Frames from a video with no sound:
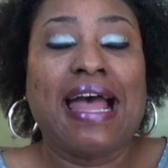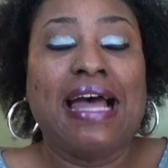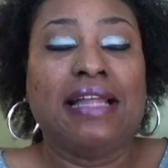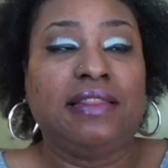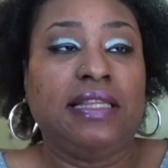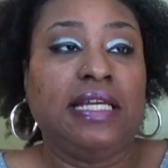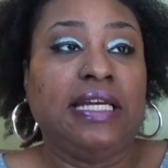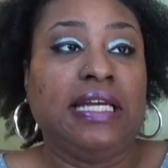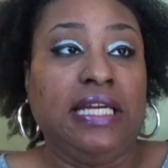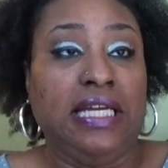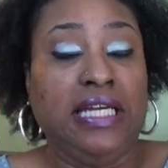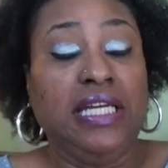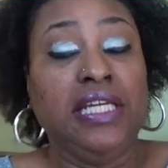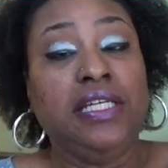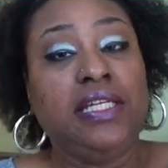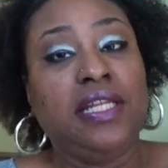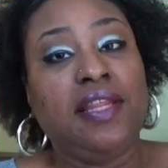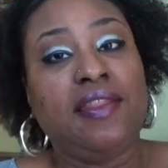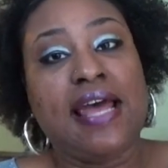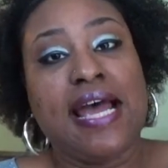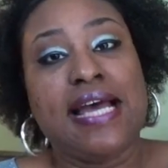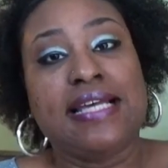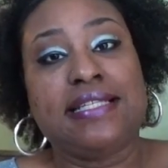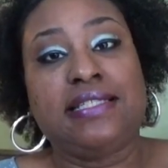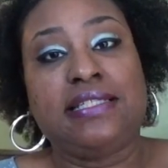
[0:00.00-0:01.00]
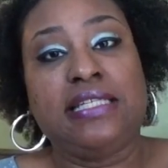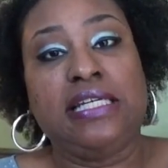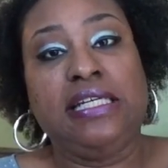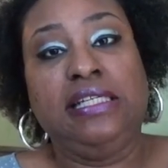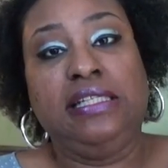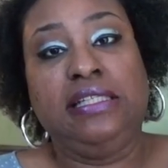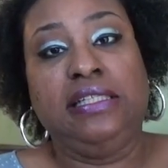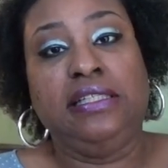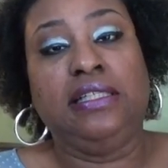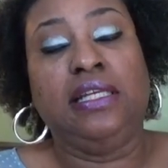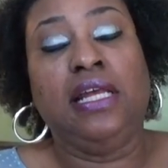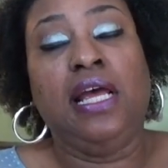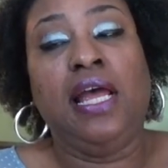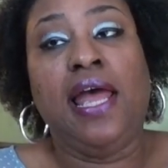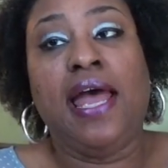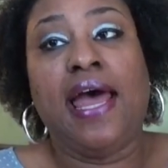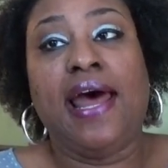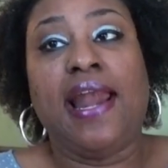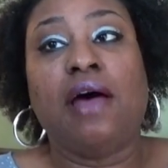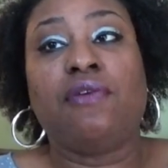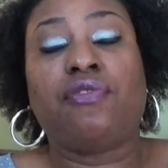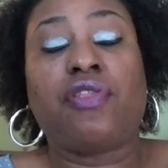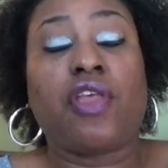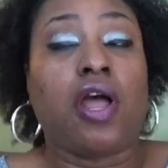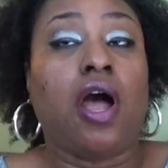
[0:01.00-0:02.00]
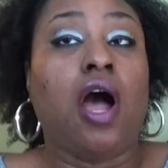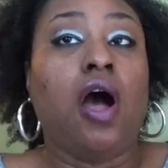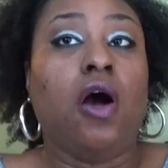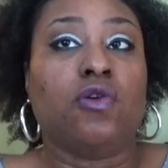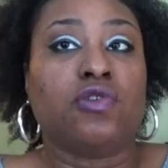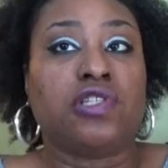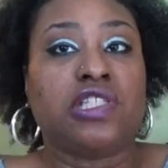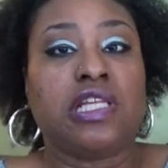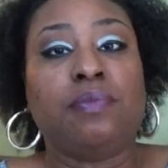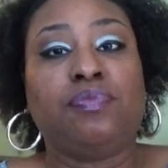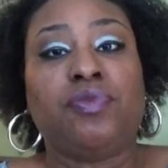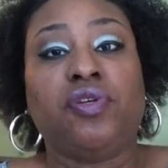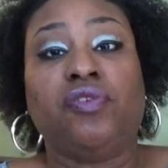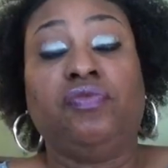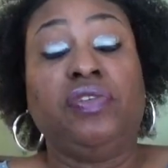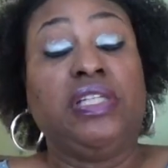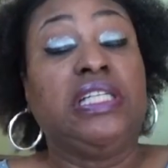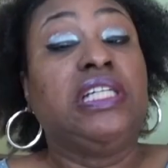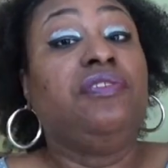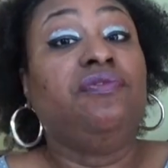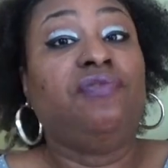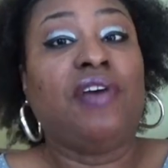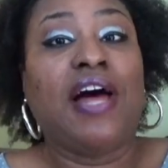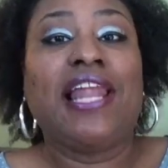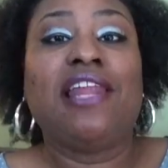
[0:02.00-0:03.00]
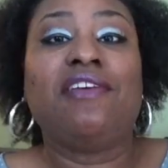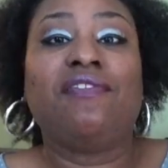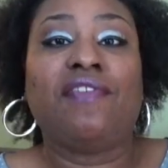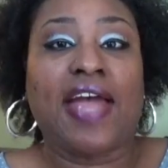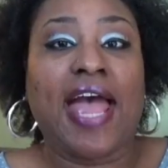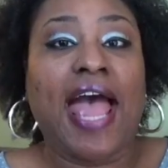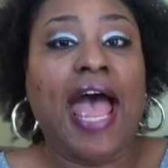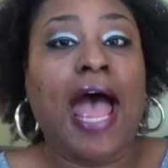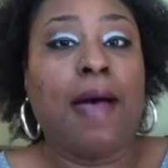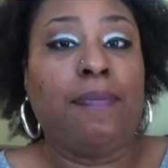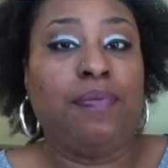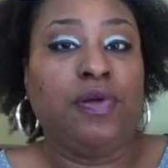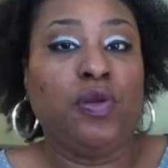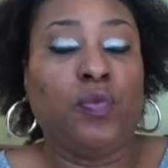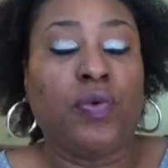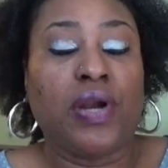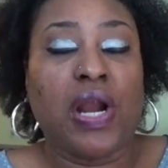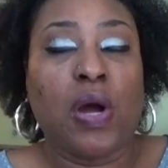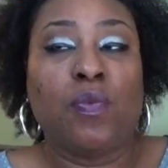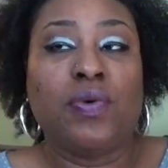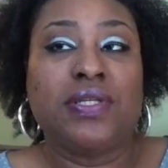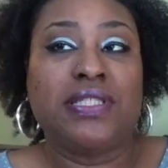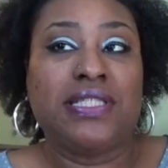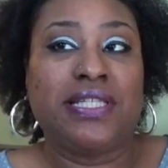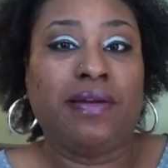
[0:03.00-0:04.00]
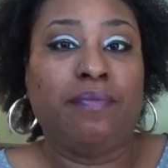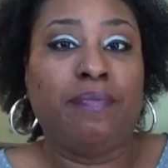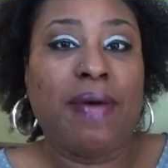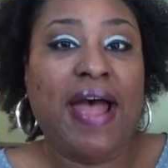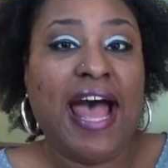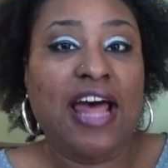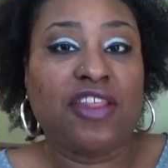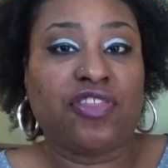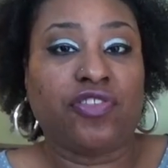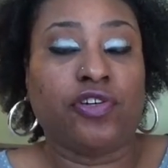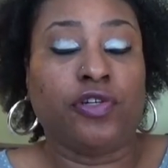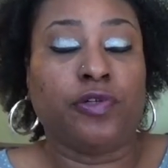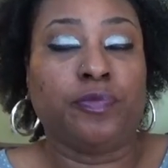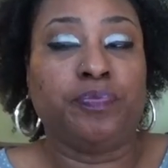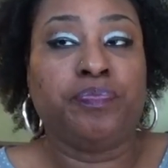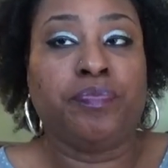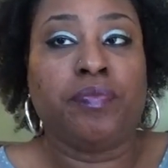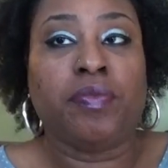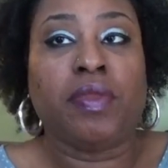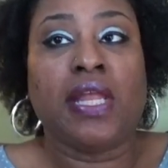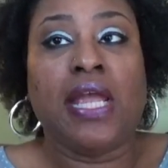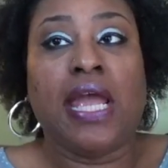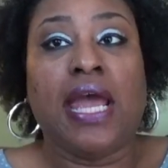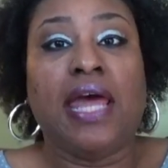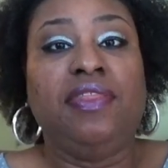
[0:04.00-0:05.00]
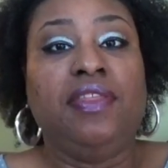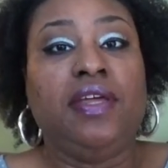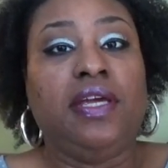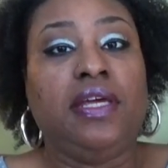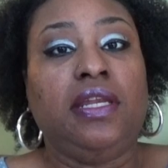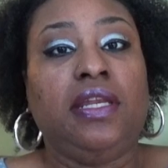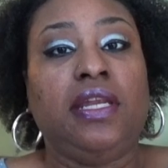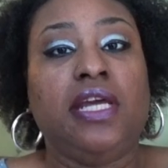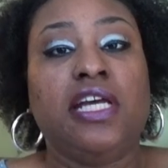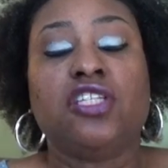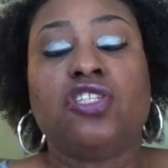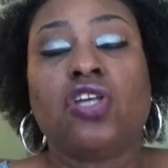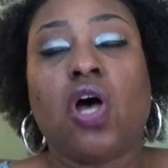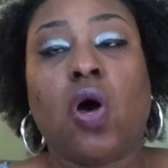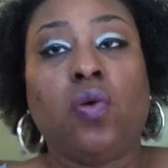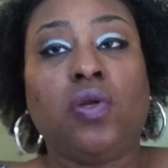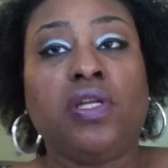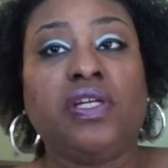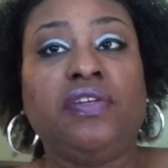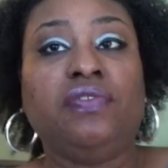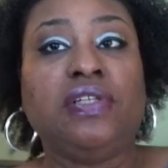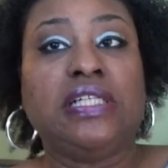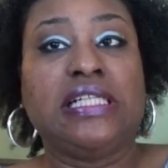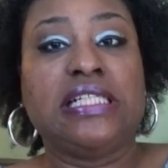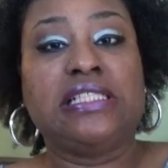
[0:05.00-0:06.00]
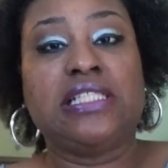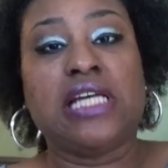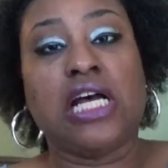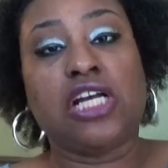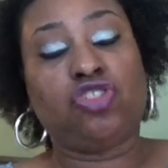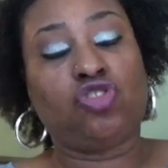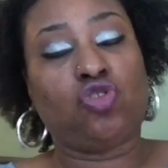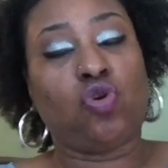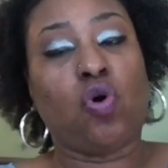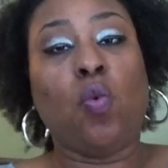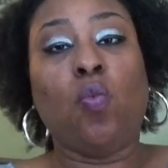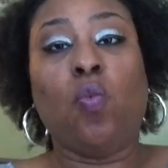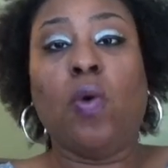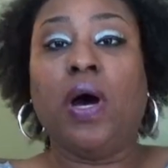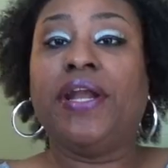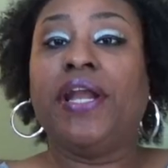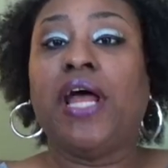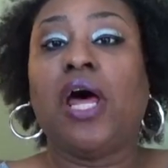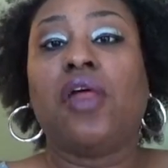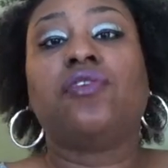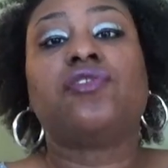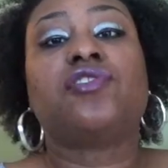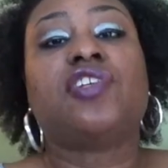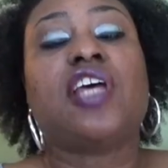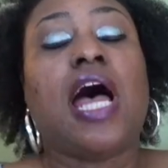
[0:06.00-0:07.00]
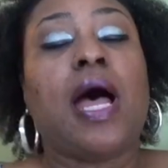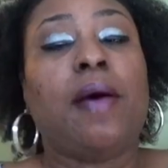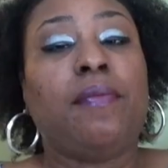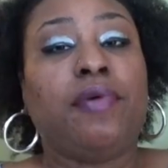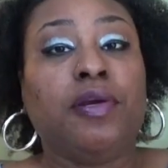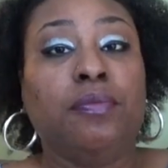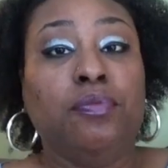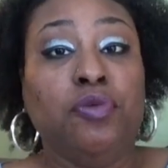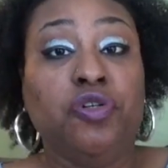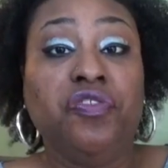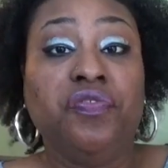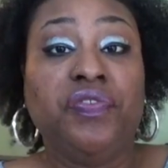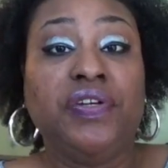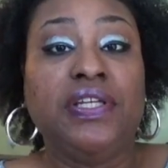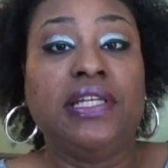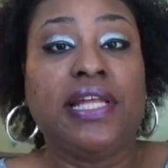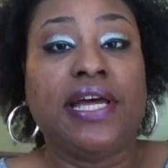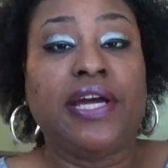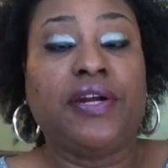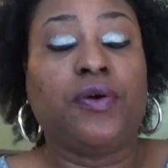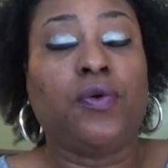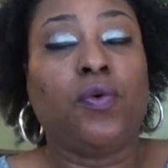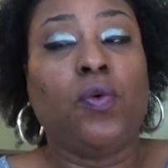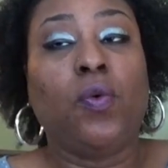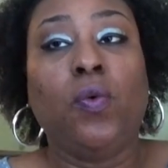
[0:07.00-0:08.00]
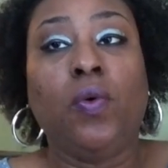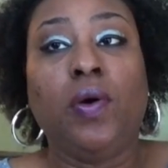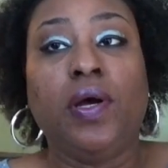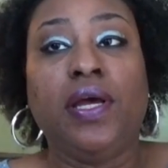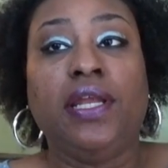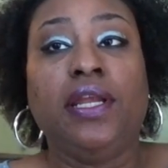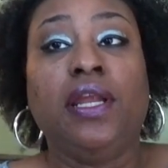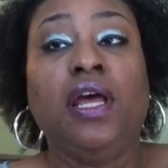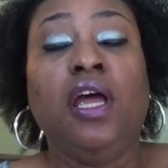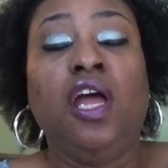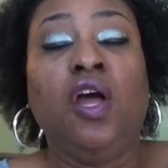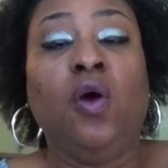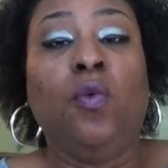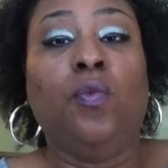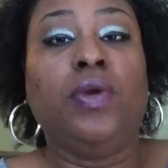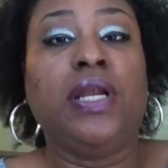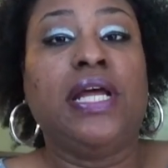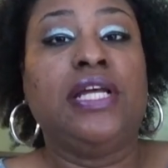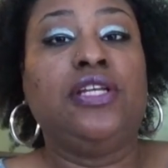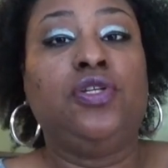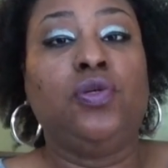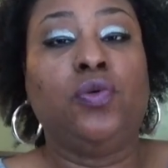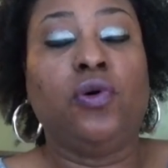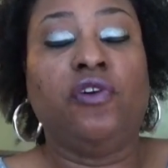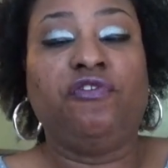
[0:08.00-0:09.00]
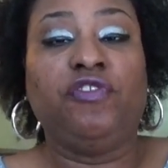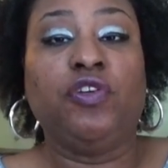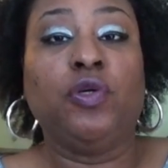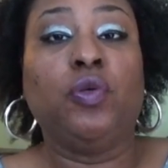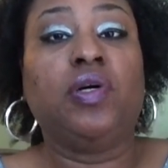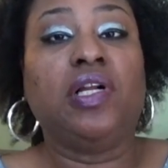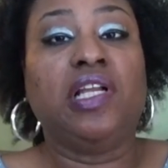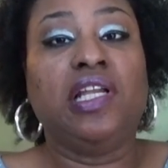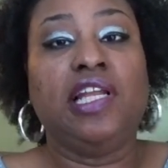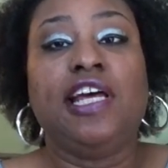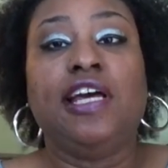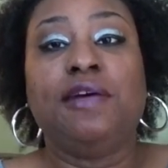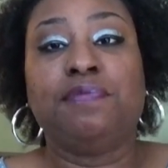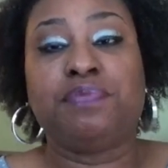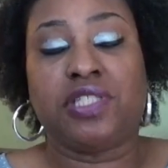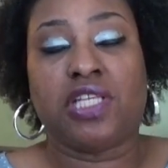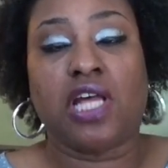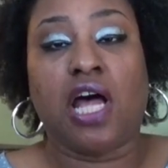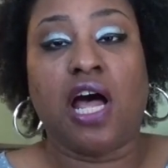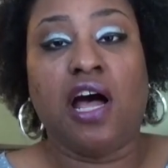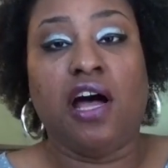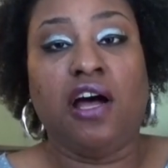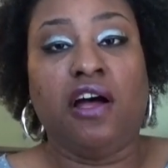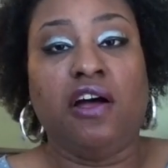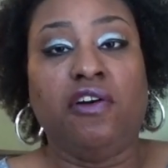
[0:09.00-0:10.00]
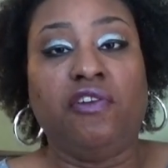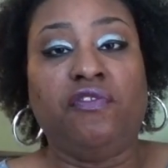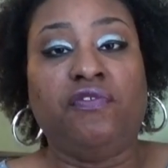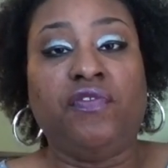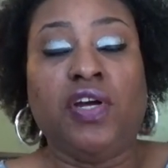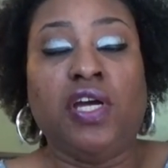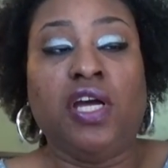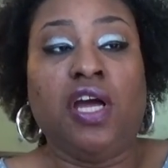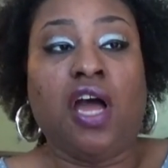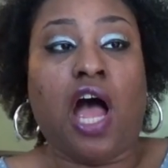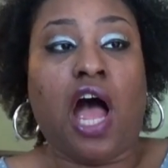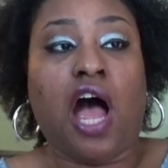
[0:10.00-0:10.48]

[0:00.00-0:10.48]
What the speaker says: at the end of that scene and I was like, oh, something really relevant happened when I went to the bathroom. And then it's only really touched on one other time in the movie later on when they do a few clips of